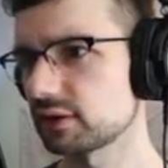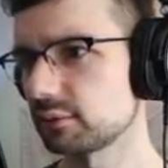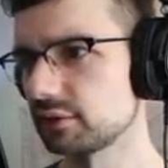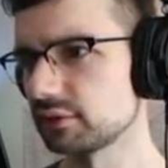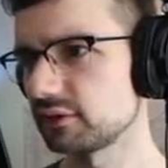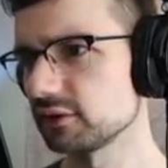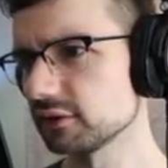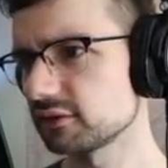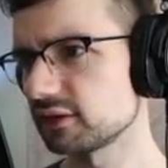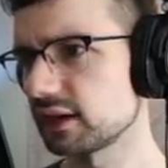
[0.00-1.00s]
I wonder, is there
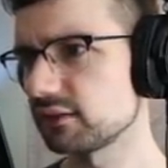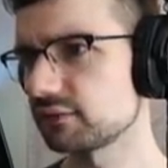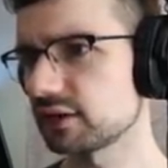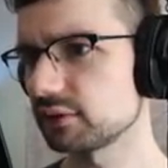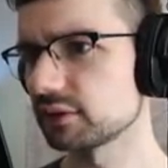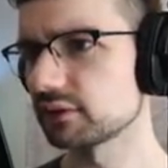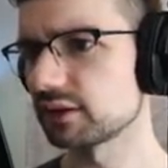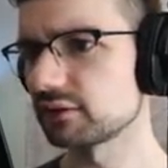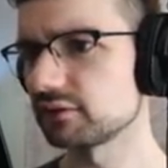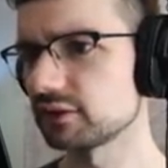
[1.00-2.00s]
a safe anywhere
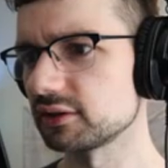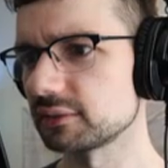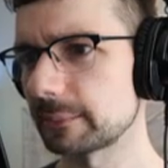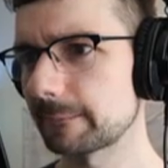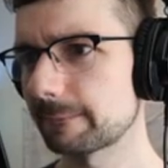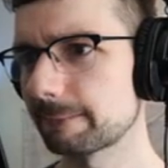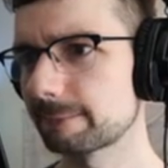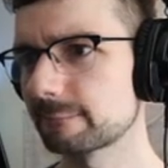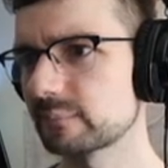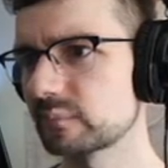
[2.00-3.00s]
around here? Spores.